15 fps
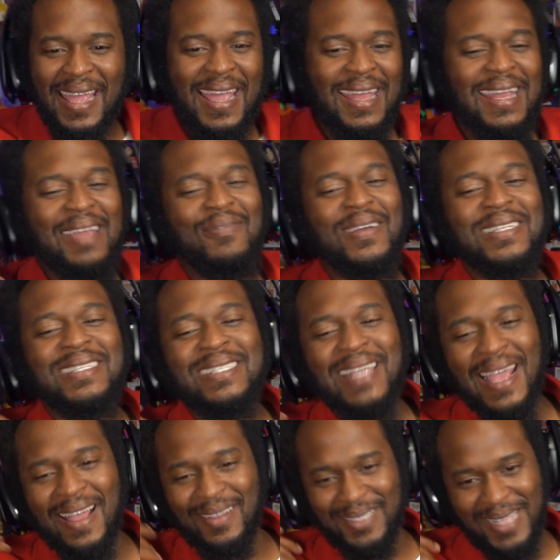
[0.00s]
It even
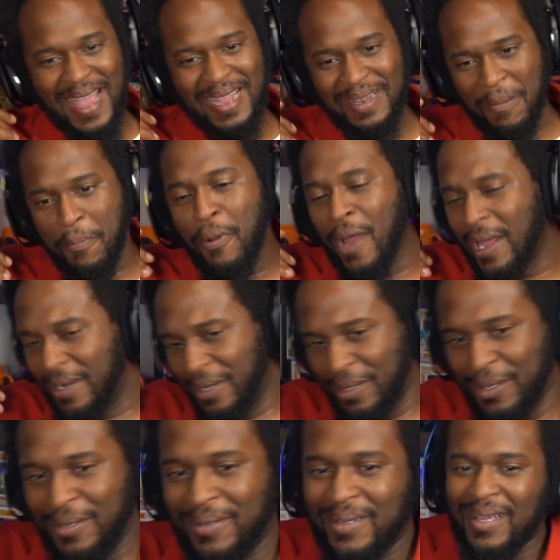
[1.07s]
sounds like the
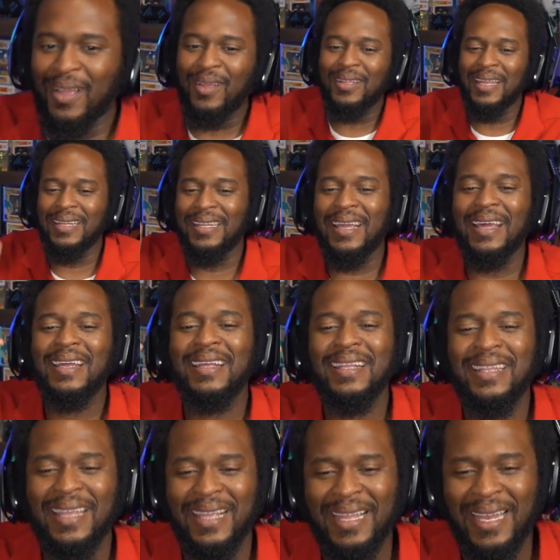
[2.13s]
Predator.
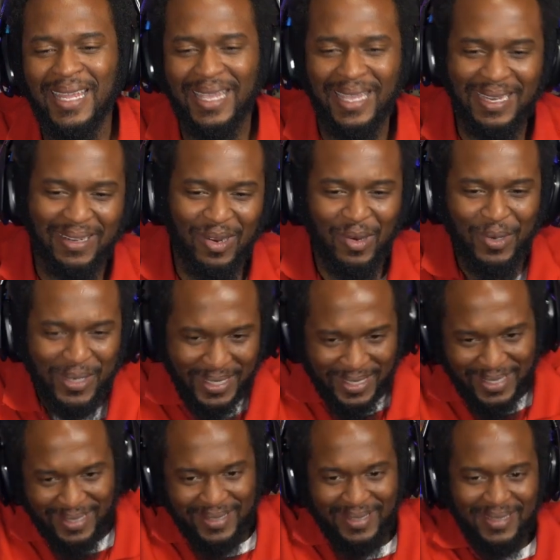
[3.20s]
The clicking
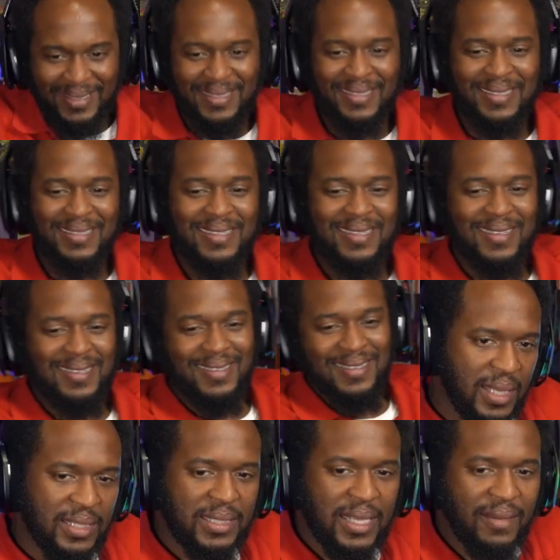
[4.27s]
noise.
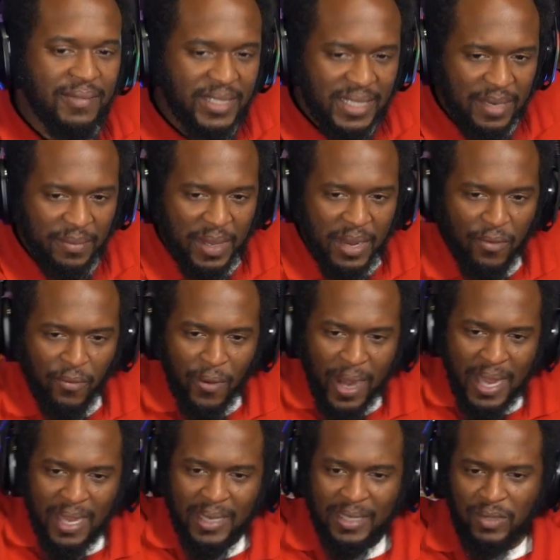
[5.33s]
Instead of the shit being
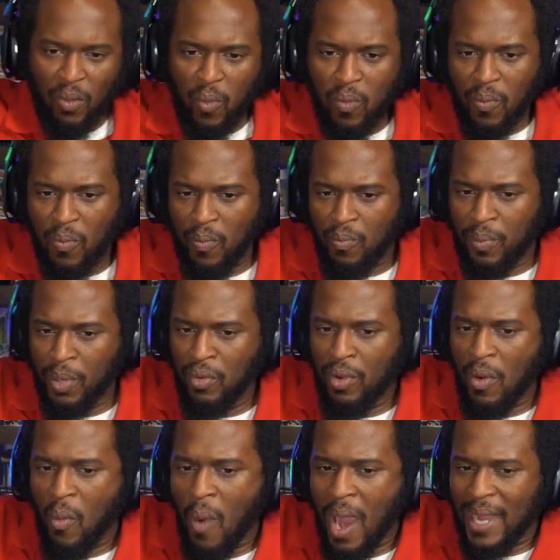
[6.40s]
red, it's blue
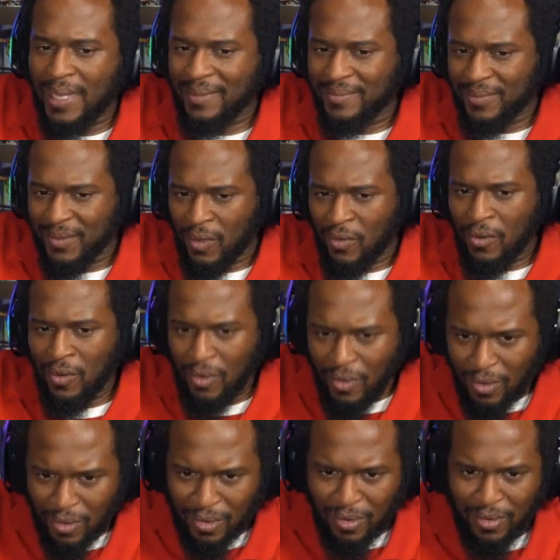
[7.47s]
and white. Ooh.